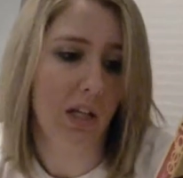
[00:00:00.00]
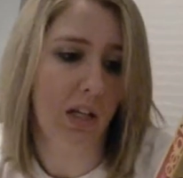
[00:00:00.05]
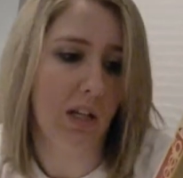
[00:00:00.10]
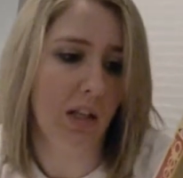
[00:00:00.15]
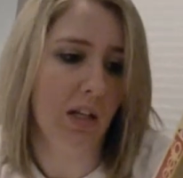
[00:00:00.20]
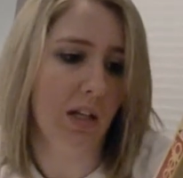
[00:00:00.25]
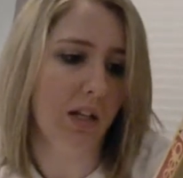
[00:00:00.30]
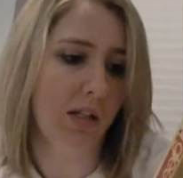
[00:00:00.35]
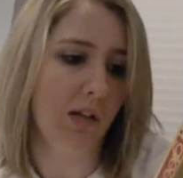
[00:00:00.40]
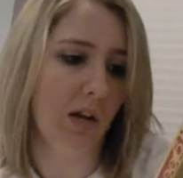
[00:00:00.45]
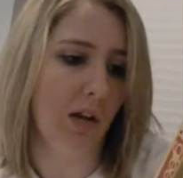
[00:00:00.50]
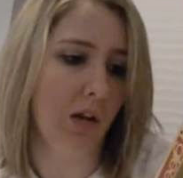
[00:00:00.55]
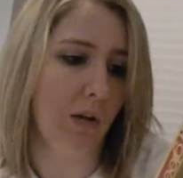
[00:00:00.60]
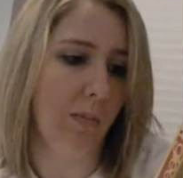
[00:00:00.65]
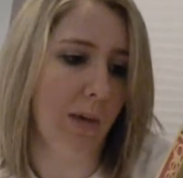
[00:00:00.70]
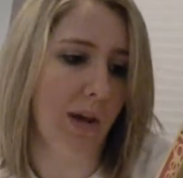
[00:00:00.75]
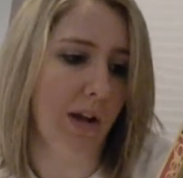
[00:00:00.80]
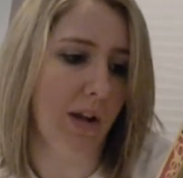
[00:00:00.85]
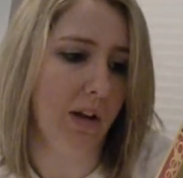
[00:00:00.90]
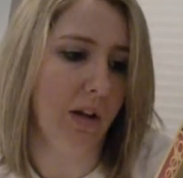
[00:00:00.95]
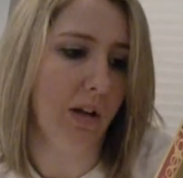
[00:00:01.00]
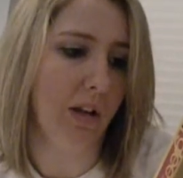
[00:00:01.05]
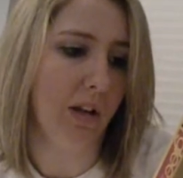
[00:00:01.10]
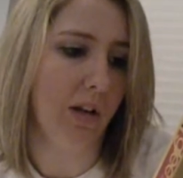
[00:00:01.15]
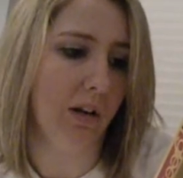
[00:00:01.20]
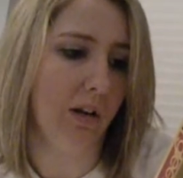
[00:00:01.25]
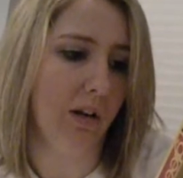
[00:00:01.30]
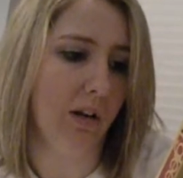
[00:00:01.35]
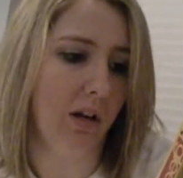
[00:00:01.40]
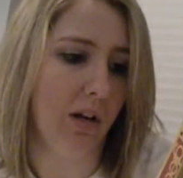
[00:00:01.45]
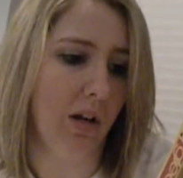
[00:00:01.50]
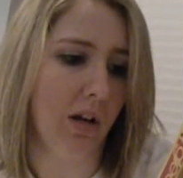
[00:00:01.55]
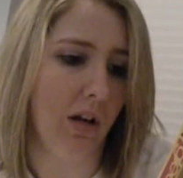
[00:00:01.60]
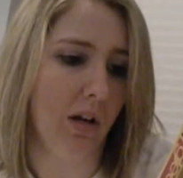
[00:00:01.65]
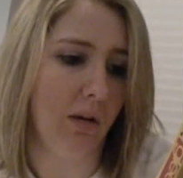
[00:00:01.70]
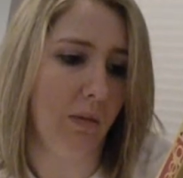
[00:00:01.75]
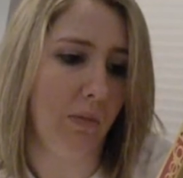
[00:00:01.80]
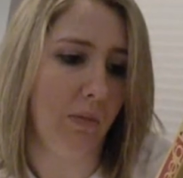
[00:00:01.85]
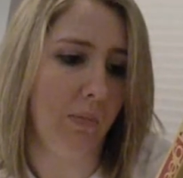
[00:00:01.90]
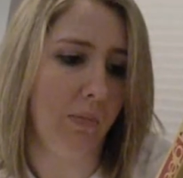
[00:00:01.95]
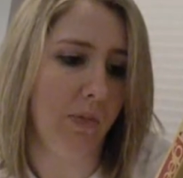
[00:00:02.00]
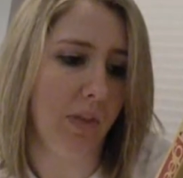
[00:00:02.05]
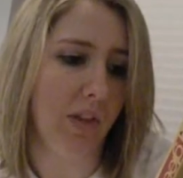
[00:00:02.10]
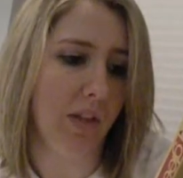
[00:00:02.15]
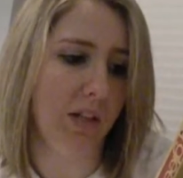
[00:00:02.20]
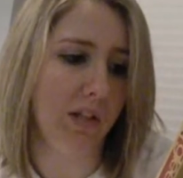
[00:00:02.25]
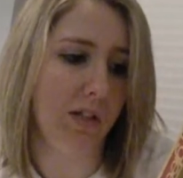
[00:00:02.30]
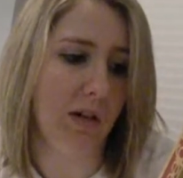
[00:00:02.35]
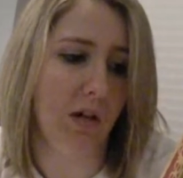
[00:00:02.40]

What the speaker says: Then they talk about in there. Then they